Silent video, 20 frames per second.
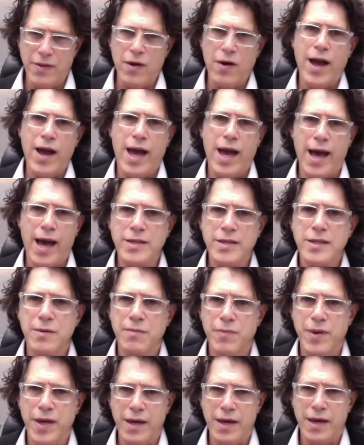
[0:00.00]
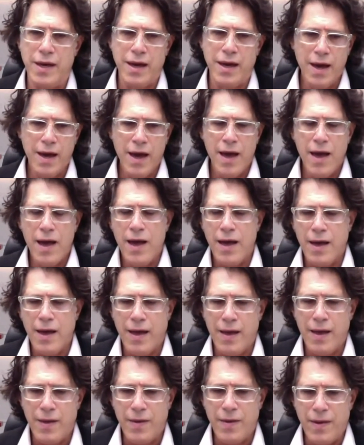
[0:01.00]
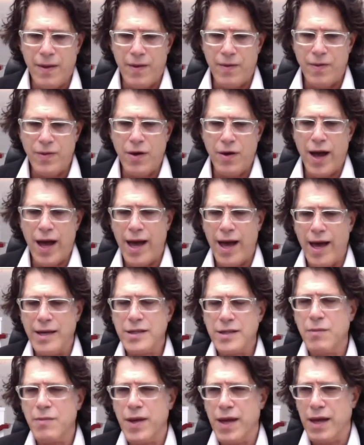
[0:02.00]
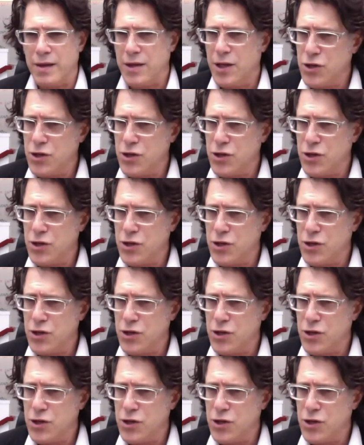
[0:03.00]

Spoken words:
There has to be a